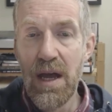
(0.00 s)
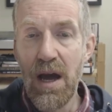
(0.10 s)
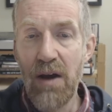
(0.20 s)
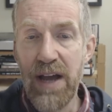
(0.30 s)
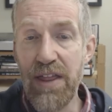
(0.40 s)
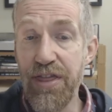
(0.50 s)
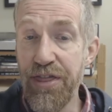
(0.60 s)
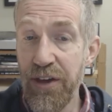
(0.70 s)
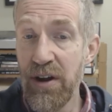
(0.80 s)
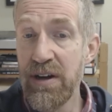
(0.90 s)
Okay,
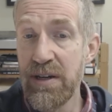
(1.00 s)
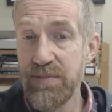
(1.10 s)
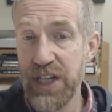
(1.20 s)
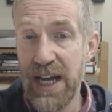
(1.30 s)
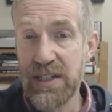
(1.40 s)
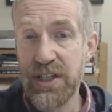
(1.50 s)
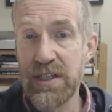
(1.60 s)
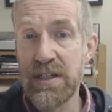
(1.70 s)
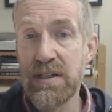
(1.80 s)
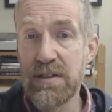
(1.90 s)
third
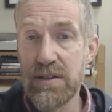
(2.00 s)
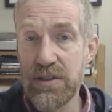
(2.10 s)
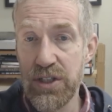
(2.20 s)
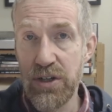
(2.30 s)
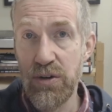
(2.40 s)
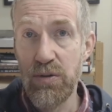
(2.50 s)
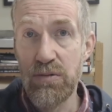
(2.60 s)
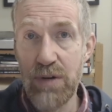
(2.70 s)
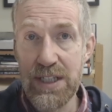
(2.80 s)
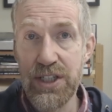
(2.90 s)
objection to
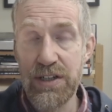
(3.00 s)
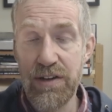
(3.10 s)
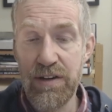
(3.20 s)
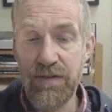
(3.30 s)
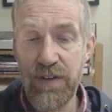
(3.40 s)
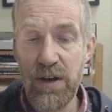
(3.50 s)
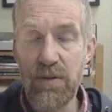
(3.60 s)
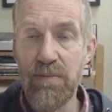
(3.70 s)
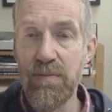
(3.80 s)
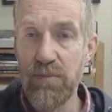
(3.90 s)
Richards's
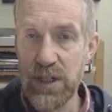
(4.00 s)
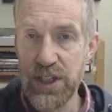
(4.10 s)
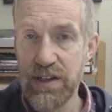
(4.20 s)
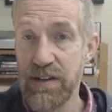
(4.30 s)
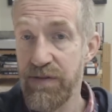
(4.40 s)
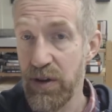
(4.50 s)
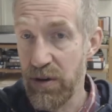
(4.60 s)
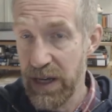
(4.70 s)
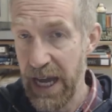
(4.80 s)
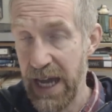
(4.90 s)
view. Richards's
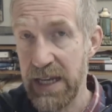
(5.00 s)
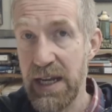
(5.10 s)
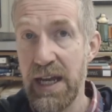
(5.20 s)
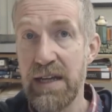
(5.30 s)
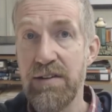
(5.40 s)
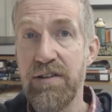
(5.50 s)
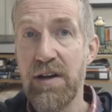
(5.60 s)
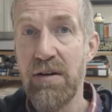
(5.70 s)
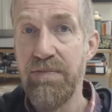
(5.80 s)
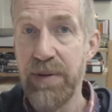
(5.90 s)
view, again, is
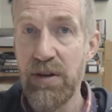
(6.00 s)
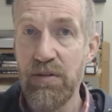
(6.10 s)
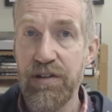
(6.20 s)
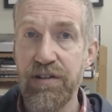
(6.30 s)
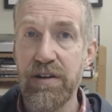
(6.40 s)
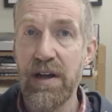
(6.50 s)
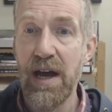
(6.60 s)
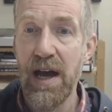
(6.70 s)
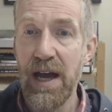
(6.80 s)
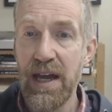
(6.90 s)
abuse
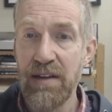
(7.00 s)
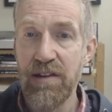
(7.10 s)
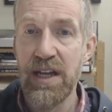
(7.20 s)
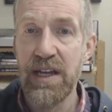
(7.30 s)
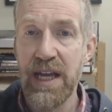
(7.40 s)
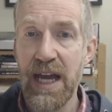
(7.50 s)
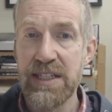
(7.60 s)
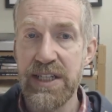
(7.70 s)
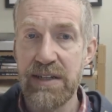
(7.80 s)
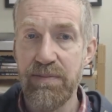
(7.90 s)
is
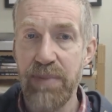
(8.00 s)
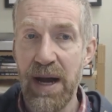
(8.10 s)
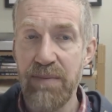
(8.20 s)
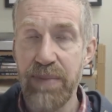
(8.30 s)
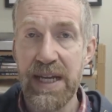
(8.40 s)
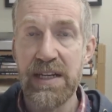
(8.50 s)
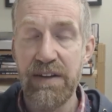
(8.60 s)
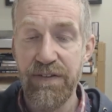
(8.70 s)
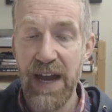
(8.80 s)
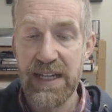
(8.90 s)
indicated by being
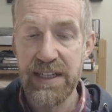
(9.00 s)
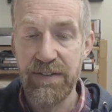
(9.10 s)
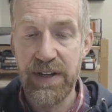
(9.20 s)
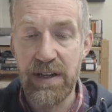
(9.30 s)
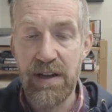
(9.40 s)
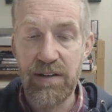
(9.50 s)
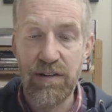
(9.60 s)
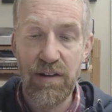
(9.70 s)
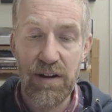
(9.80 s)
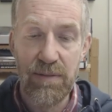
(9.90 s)
defective in
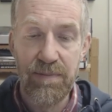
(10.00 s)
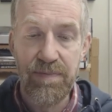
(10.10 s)
concern.